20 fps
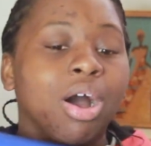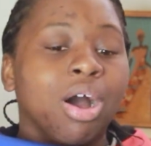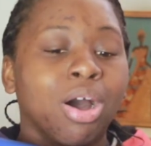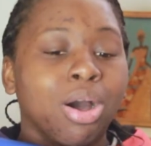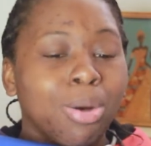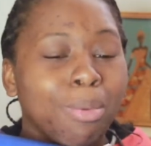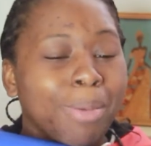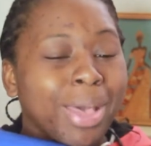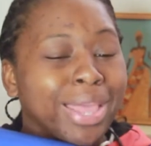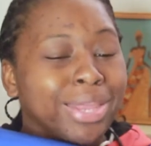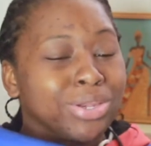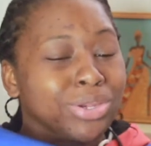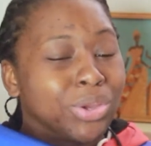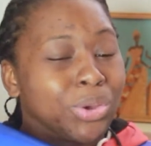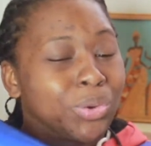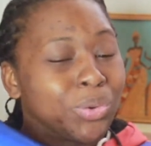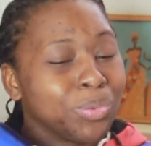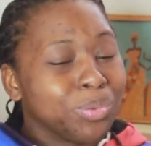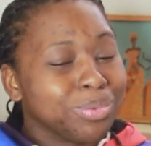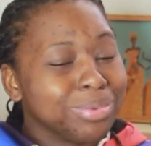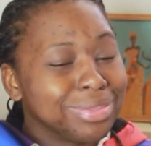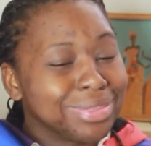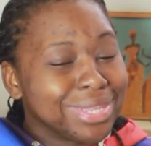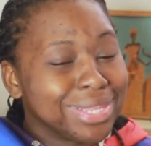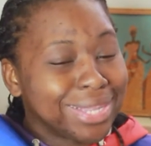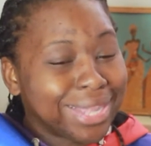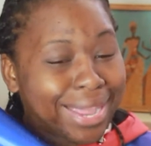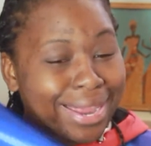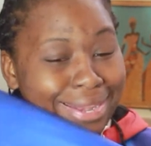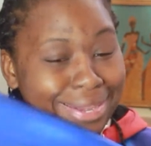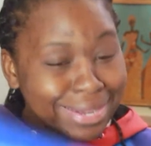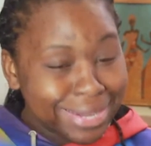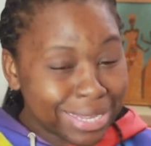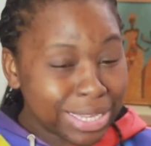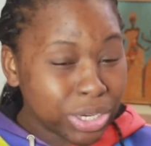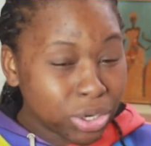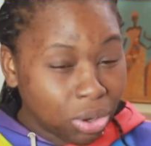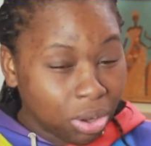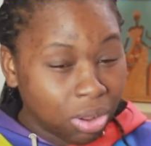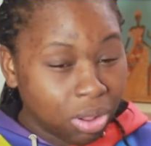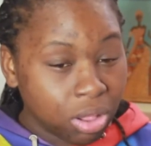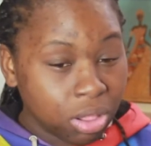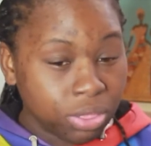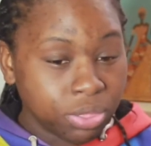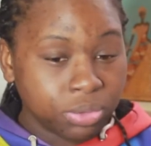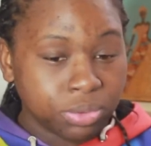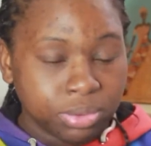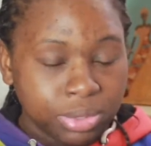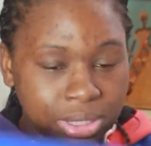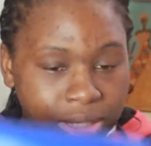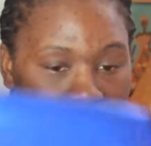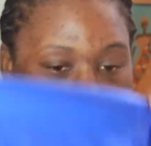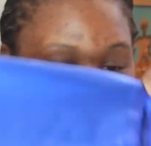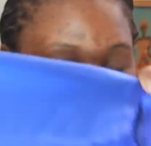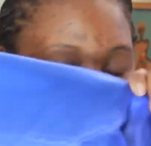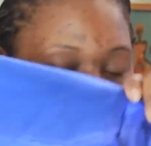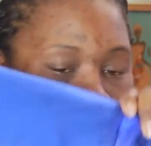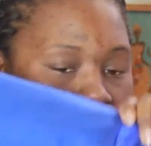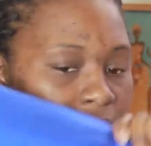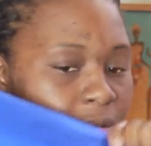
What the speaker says: I don't think I need all 3,